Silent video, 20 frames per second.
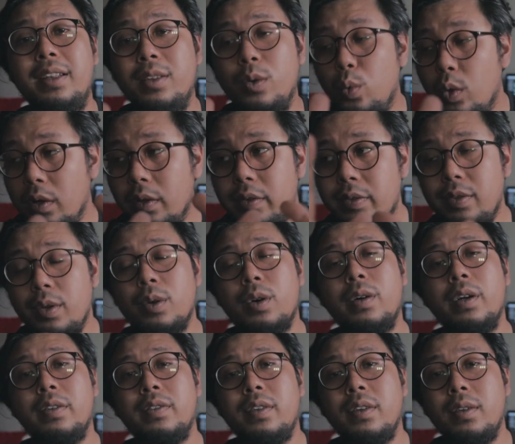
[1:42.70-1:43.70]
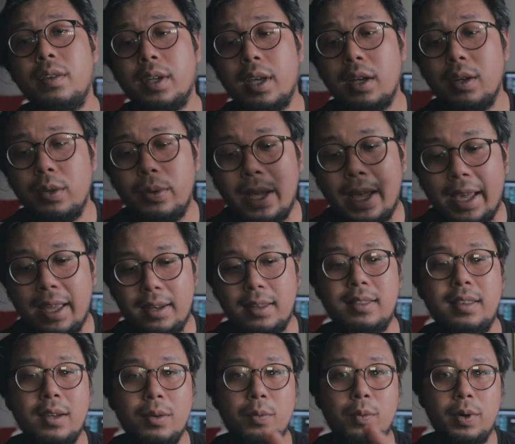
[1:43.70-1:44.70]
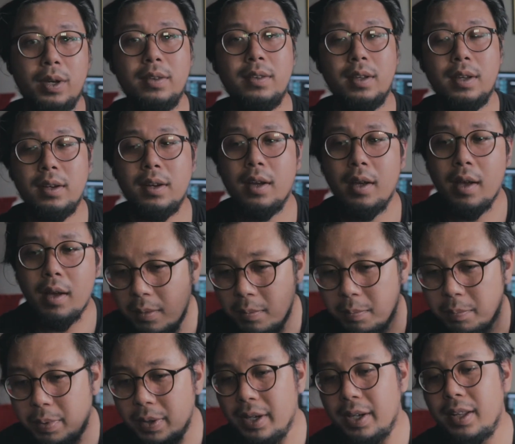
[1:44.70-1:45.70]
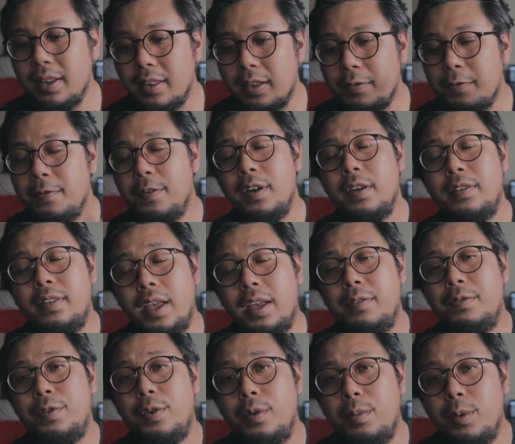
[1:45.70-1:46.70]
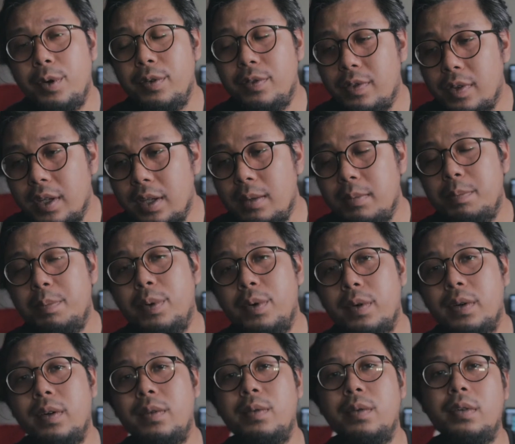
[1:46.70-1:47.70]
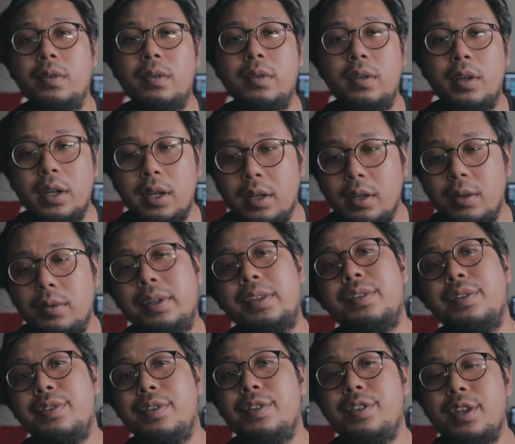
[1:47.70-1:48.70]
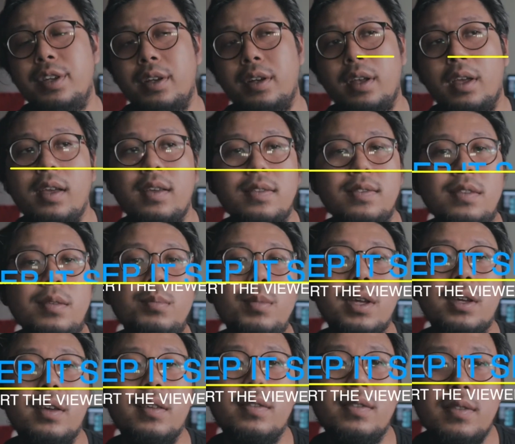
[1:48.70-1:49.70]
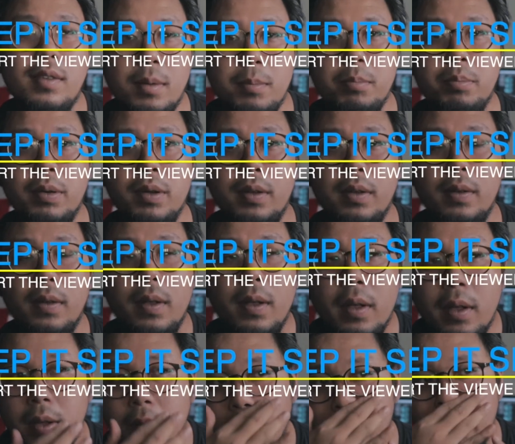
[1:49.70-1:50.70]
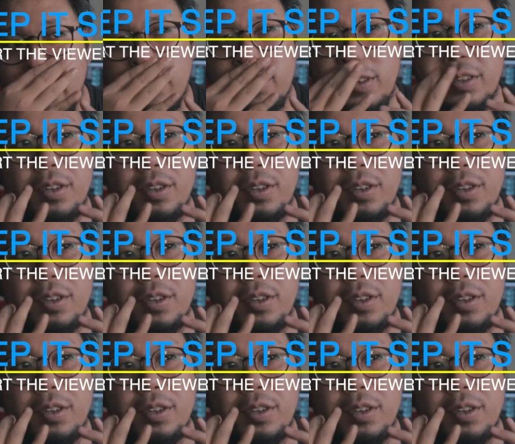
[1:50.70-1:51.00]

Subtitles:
The world is your oyster, you can do anything with it. But the first and foremost important rule in doing transition is to make it simple. It's to